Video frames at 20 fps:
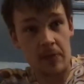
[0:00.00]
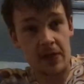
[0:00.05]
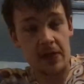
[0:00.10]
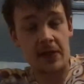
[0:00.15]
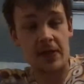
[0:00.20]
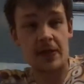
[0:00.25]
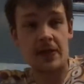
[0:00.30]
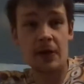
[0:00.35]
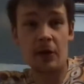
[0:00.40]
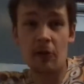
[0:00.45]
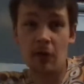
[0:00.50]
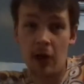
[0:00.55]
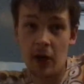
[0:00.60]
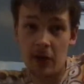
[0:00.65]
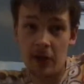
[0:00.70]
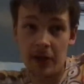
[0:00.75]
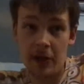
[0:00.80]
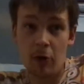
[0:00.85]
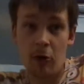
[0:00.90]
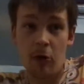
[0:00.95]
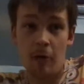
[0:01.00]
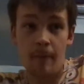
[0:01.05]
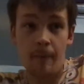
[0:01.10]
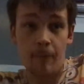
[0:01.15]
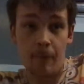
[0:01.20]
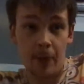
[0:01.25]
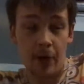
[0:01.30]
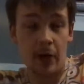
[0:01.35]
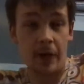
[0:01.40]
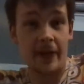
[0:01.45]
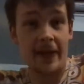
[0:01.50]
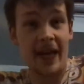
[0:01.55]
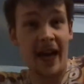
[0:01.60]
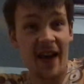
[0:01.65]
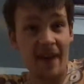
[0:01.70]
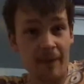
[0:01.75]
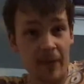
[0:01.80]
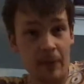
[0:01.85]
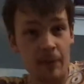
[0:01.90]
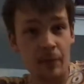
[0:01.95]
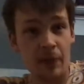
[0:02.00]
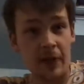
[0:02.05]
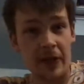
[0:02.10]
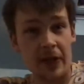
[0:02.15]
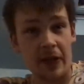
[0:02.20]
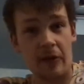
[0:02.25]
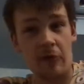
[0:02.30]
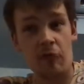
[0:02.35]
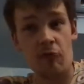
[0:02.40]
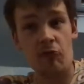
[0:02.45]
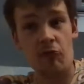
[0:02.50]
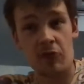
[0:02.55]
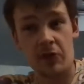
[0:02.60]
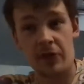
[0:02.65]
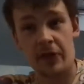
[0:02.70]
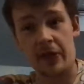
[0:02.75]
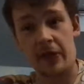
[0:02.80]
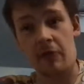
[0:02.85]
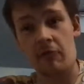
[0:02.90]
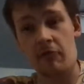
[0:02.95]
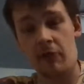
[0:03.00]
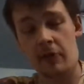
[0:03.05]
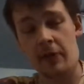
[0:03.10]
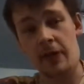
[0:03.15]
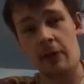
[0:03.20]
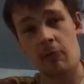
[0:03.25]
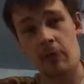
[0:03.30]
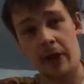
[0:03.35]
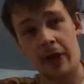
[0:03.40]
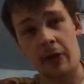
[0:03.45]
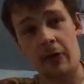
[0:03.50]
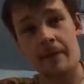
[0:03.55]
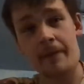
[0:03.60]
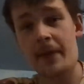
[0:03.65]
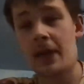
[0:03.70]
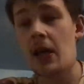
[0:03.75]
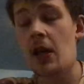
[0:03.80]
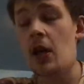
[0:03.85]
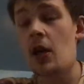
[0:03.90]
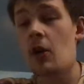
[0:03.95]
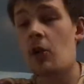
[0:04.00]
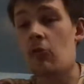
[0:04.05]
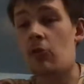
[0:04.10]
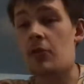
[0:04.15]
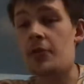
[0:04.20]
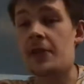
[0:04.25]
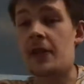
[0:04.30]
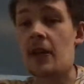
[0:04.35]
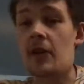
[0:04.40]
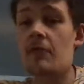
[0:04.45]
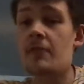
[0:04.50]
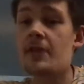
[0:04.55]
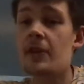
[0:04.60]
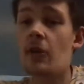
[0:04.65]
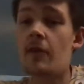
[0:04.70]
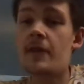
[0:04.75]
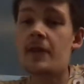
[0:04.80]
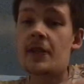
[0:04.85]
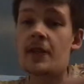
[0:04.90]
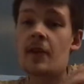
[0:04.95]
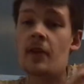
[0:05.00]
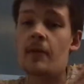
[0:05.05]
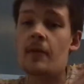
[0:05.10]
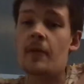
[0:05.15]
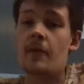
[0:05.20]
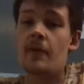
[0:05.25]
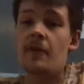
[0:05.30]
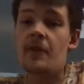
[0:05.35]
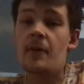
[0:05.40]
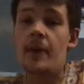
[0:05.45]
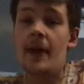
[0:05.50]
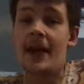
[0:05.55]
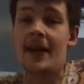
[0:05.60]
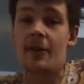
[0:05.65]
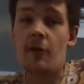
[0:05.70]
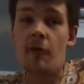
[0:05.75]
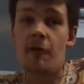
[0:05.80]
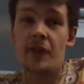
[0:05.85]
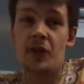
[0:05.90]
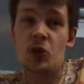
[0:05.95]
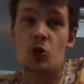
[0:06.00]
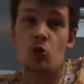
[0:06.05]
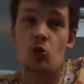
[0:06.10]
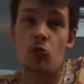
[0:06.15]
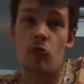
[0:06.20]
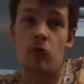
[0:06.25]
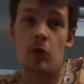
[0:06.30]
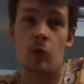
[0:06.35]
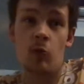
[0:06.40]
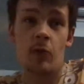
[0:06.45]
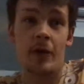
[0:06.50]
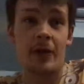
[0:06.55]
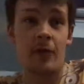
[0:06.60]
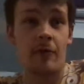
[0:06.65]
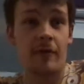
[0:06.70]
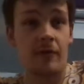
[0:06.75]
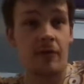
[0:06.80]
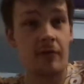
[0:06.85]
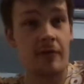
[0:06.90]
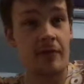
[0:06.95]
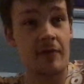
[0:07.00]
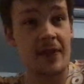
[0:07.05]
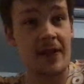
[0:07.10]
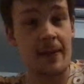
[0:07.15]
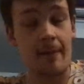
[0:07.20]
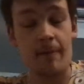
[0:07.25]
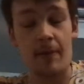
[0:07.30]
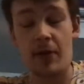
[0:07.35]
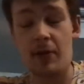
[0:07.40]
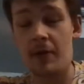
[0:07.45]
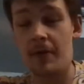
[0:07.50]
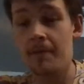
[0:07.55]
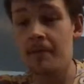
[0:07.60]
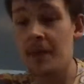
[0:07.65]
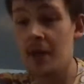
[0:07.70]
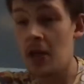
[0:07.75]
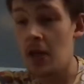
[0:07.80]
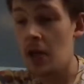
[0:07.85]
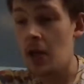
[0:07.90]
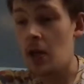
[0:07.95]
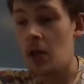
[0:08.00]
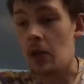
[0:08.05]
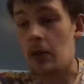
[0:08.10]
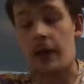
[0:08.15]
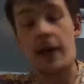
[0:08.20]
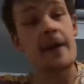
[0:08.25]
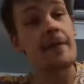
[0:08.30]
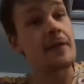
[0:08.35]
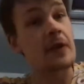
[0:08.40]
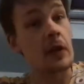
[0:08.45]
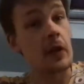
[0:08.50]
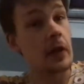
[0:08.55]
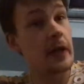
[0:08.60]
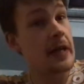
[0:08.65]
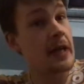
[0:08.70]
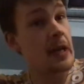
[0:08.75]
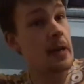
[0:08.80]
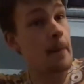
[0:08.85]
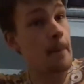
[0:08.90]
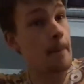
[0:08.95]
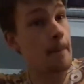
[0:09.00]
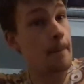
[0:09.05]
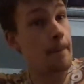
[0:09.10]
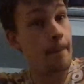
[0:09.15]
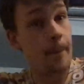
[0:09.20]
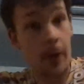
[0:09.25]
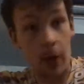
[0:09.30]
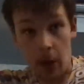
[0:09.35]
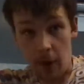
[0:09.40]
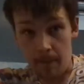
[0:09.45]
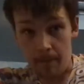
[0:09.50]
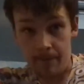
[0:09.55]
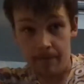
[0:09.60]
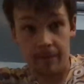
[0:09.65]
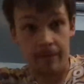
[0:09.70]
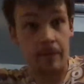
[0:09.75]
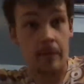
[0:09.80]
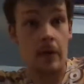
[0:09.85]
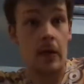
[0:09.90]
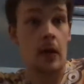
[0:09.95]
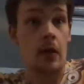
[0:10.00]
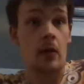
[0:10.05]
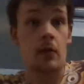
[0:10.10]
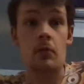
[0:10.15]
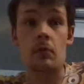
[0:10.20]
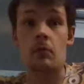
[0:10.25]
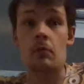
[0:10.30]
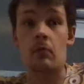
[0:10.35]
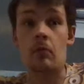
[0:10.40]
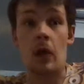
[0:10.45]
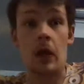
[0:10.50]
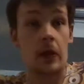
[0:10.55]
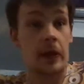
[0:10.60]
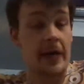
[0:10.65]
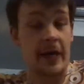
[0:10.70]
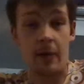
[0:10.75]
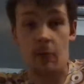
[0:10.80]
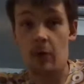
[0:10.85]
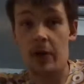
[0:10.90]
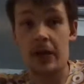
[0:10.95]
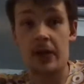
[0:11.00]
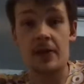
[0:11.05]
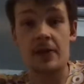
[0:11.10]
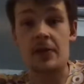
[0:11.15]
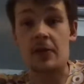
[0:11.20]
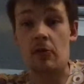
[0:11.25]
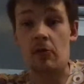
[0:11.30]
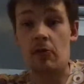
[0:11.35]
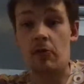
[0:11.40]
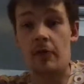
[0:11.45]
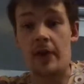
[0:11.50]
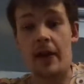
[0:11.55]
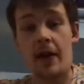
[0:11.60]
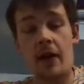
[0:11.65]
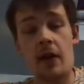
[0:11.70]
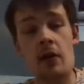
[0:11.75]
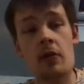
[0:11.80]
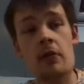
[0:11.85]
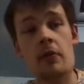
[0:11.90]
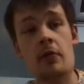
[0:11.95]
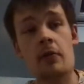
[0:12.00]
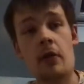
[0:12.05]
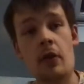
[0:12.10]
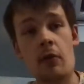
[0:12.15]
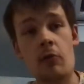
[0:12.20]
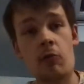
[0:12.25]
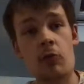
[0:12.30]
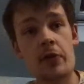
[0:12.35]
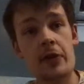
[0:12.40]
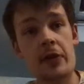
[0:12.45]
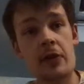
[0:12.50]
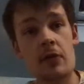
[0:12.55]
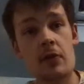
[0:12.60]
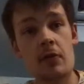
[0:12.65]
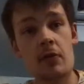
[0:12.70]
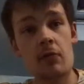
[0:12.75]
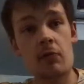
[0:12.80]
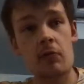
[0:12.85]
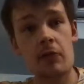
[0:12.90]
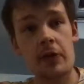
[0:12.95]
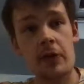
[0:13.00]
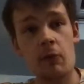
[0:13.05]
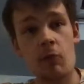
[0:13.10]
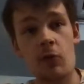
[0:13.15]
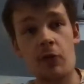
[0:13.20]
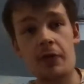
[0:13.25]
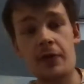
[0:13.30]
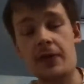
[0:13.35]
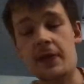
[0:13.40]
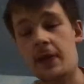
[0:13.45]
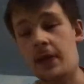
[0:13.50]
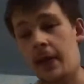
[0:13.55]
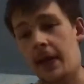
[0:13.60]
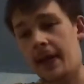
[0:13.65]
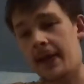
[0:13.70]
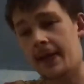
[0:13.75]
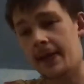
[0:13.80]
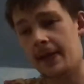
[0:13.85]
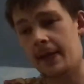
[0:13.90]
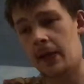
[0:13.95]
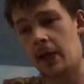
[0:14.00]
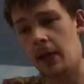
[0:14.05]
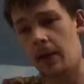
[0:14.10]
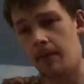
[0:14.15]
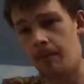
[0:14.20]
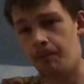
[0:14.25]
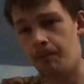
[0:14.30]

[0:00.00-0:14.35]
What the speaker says: Still early on, but they have been playing really, really well. Ross County obviously coming off the back of a 2-1 win over St Mirren. Left it late, but late wins are what you want, and